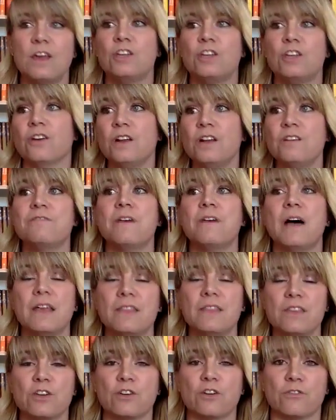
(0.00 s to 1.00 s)
you're going to
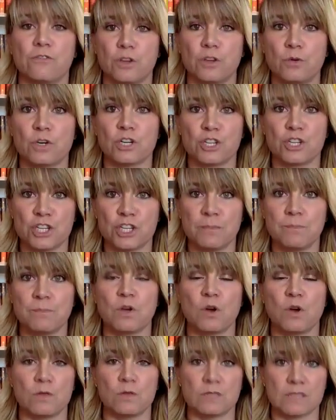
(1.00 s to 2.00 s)
find that your viewership
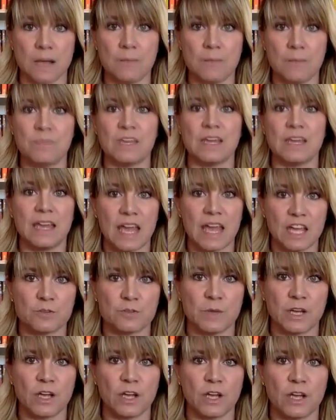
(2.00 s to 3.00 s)
goes up, the
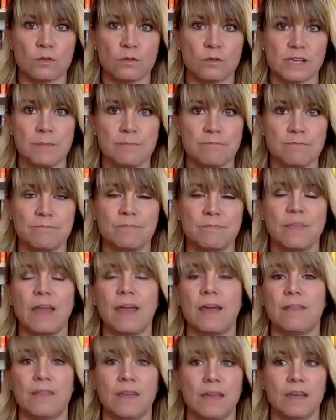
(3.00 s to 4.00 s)
engagement goes up,
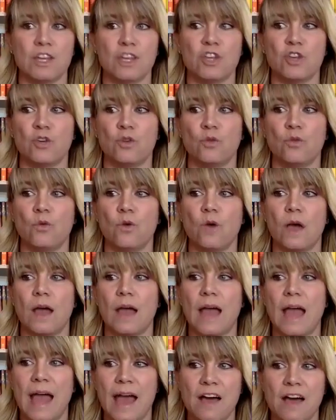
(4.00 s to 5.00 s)
and that you
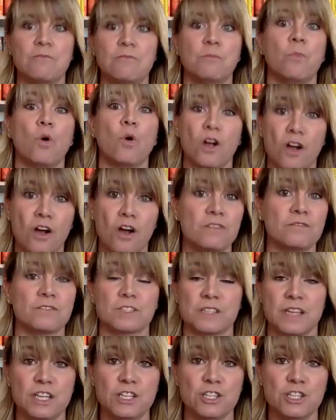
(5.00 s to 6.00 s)
have more
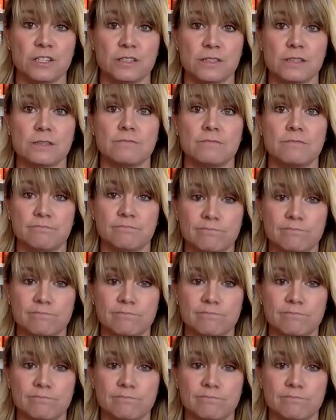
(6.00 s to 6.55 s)
conversations.